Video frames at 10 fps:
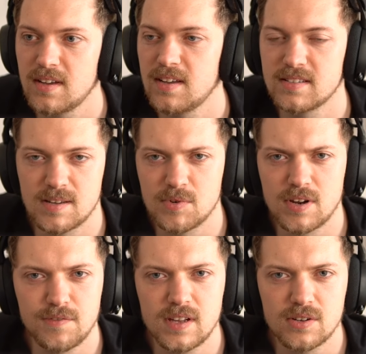someone I
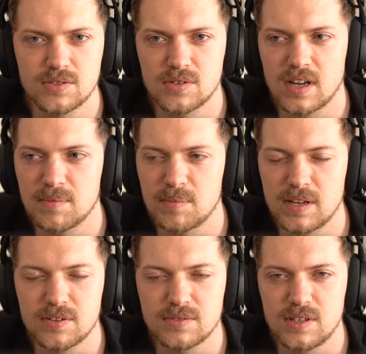think also got a
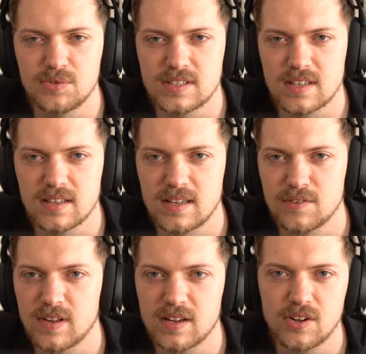POC recently
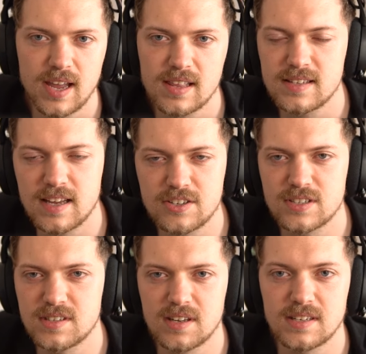of like, okay, let's add
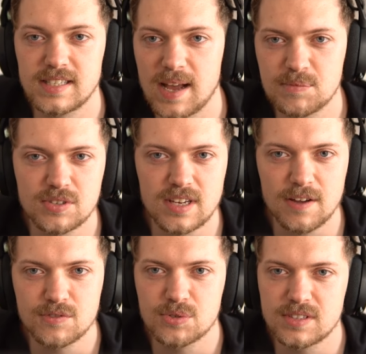just a tab to the
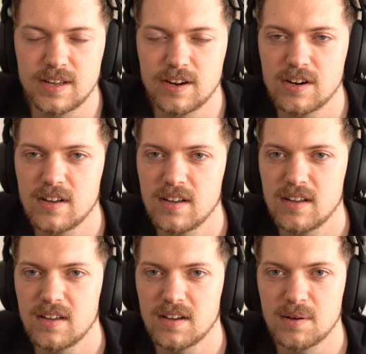dev tools there.
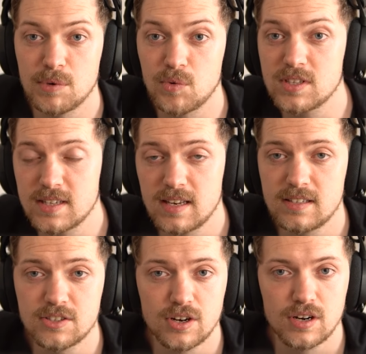But once again,
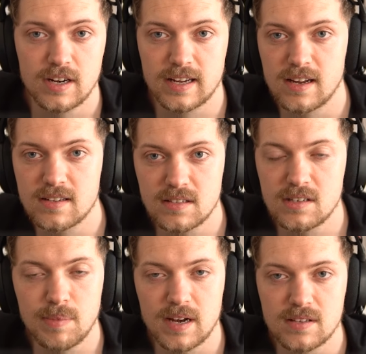these are like Nuxt
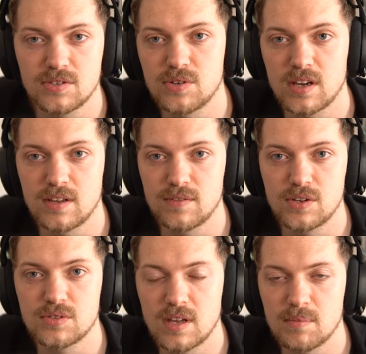independent, so you can even
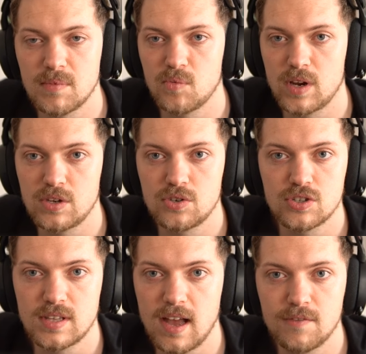use them when you
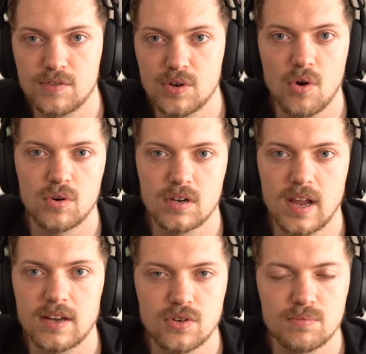just have your own
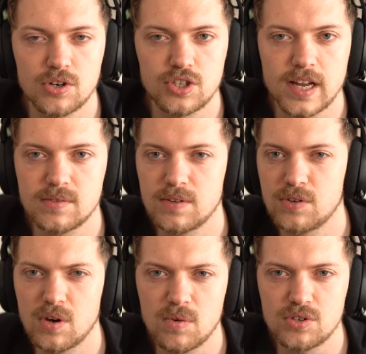Nitro project if you
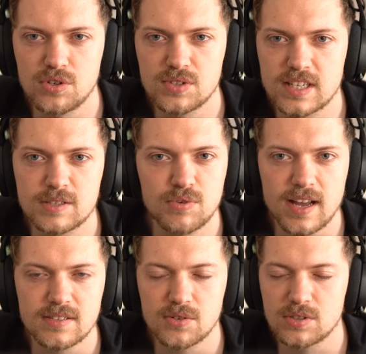don't want to use
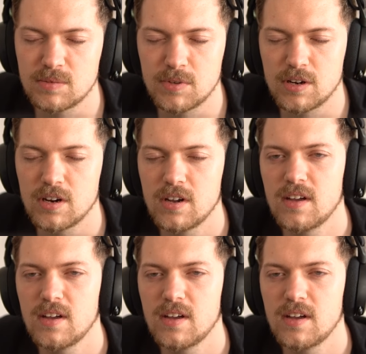Express or similar.